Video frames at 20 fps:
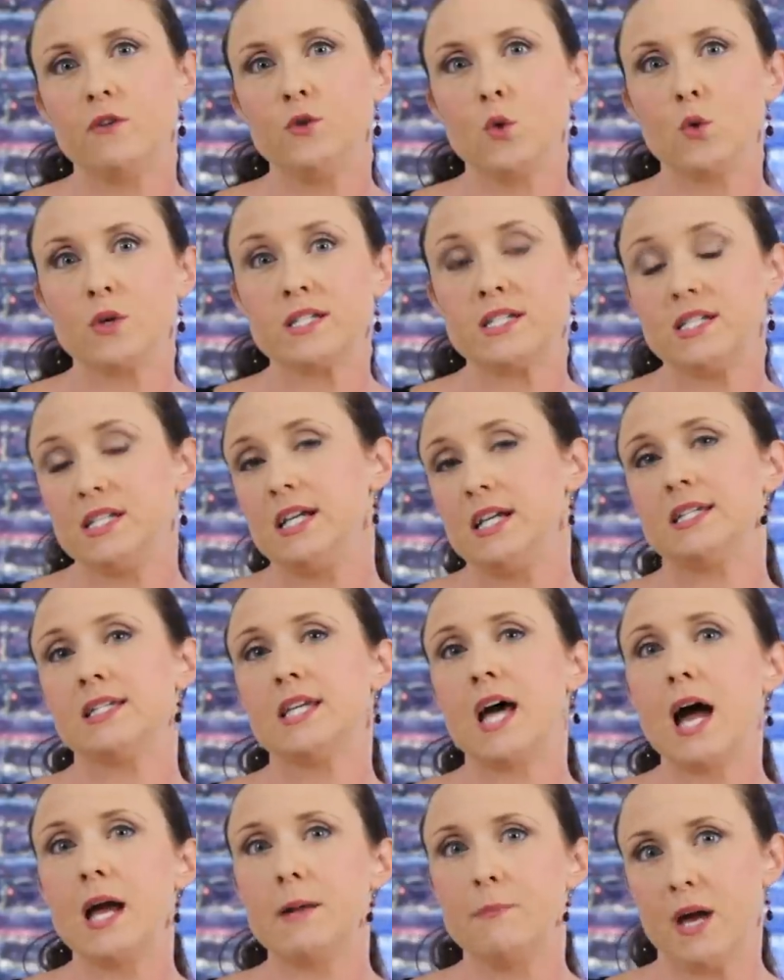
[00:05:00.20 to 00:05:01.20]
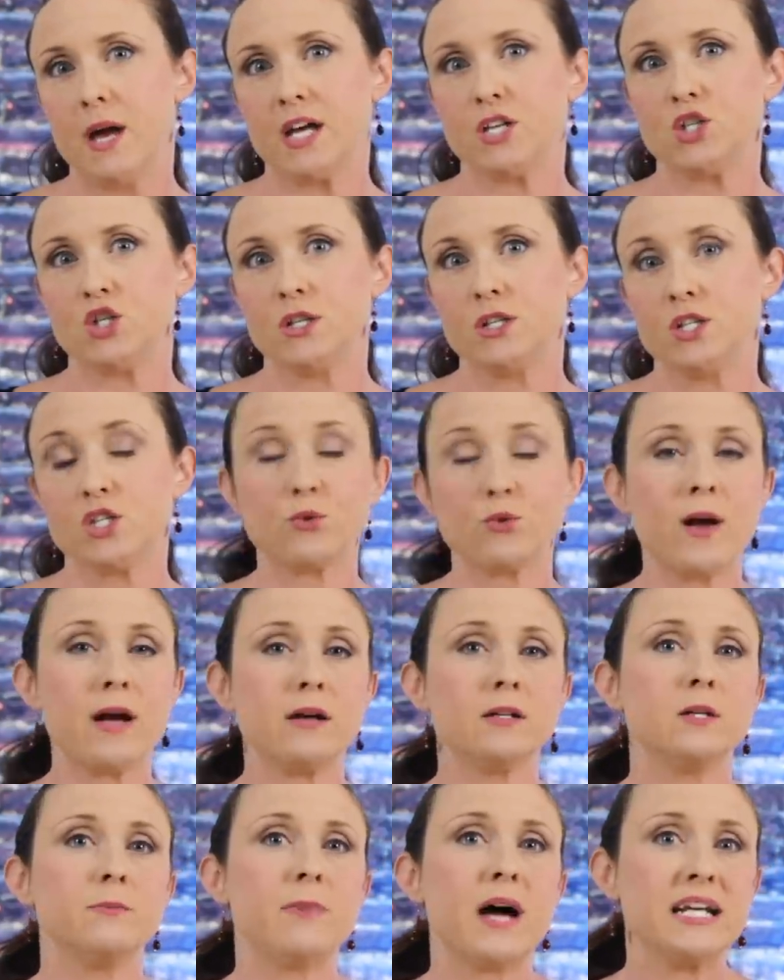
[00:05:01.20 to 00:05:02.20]
of your seaside mansion
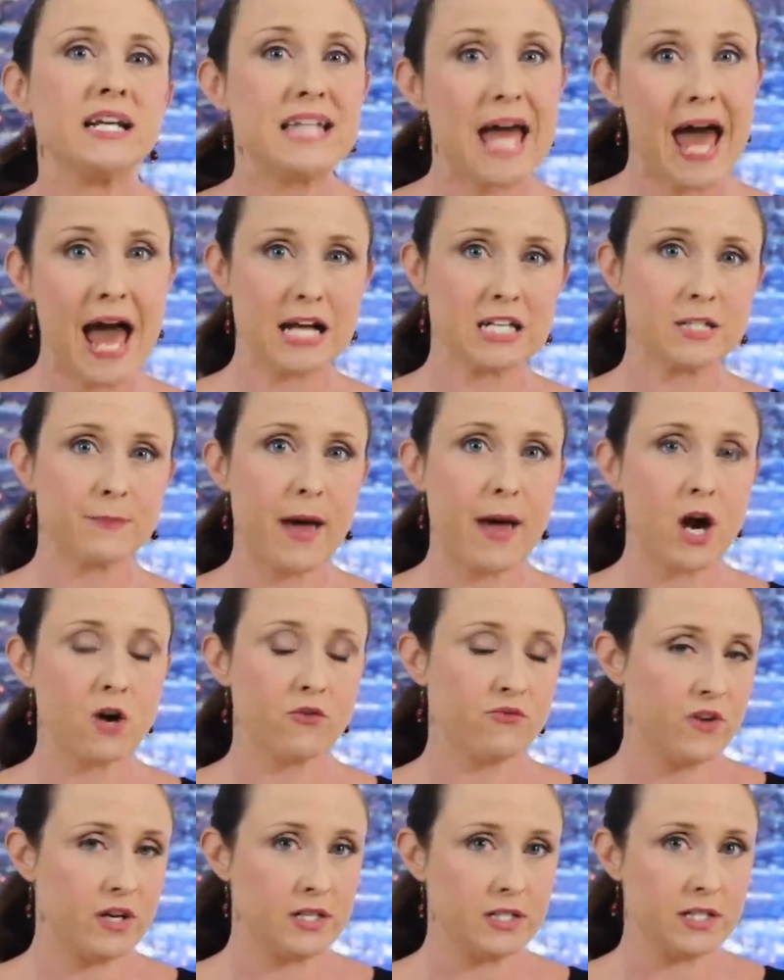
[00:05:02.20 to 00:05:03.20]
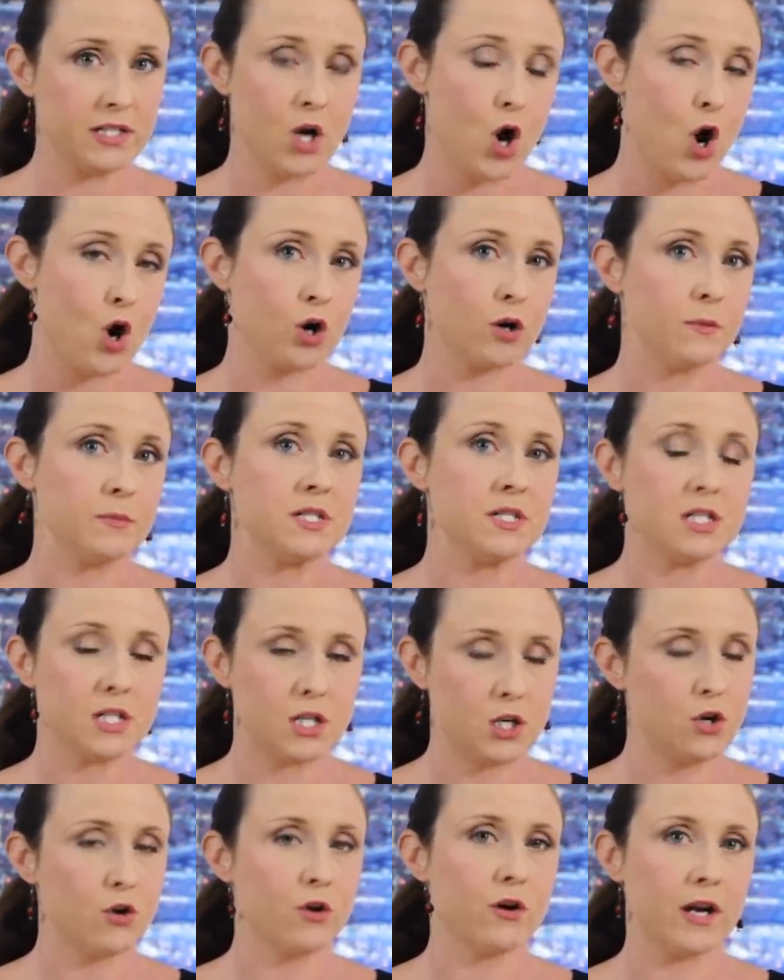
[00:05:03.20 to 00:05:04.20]
surrounded by taxpayer-funded armed
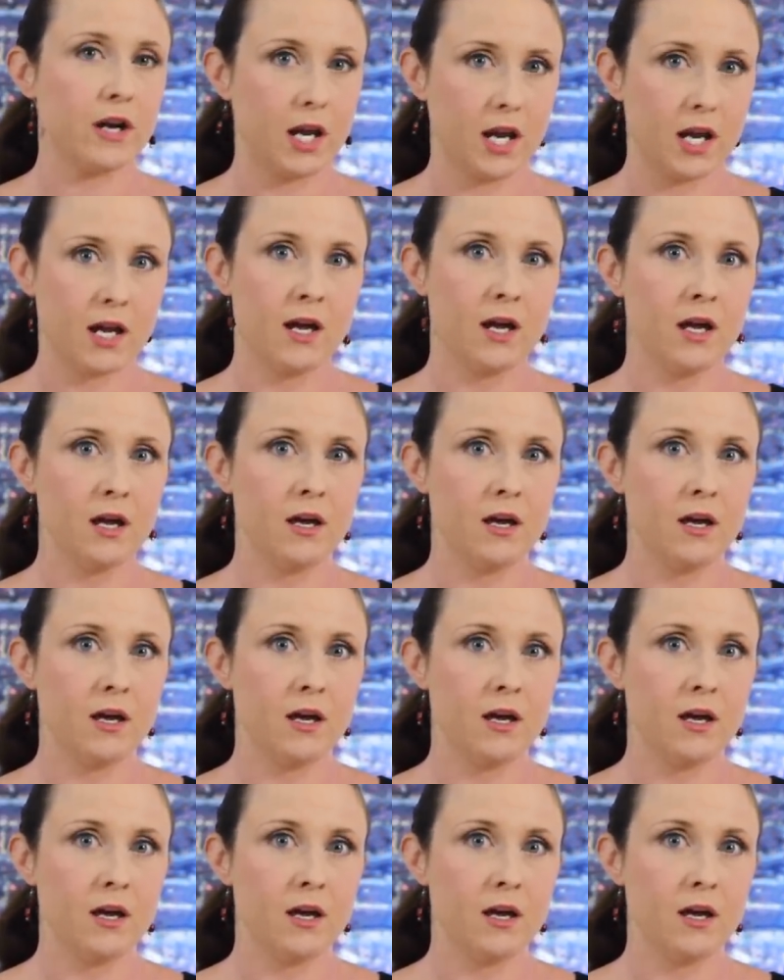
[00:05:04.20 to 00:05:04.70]
security,